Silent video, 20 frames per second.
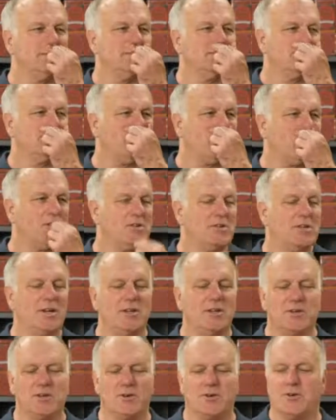first day
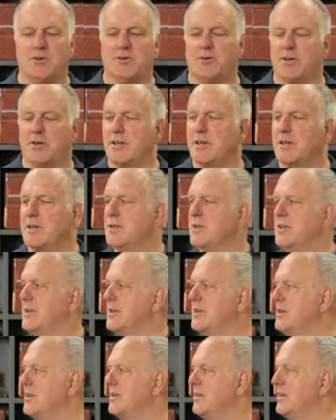of third grade.
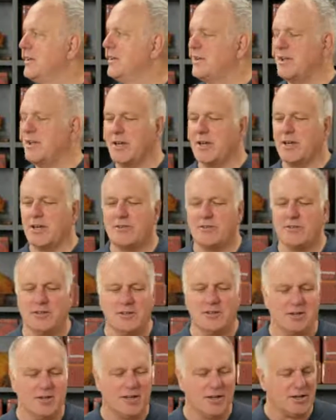
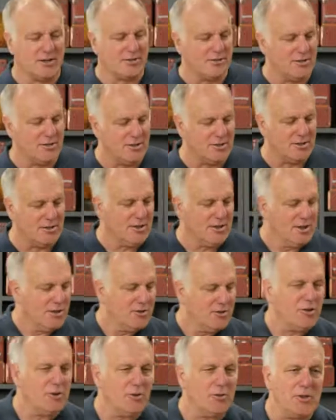Excellent.
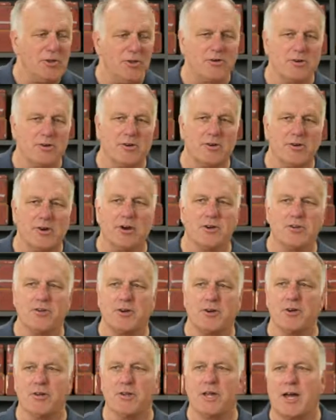So things are
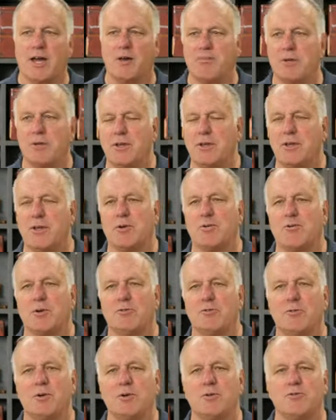starting to happen.
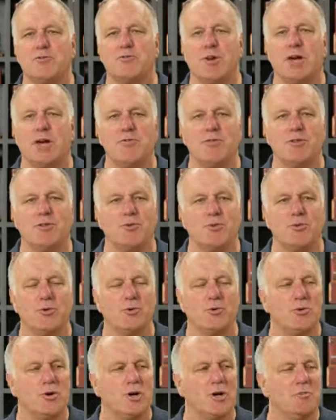When we're driving through
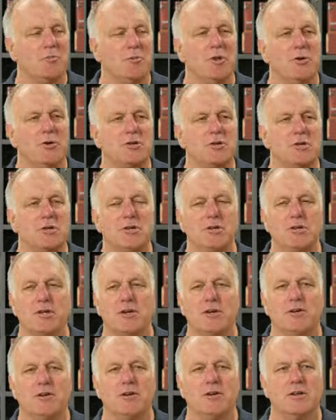Millerton here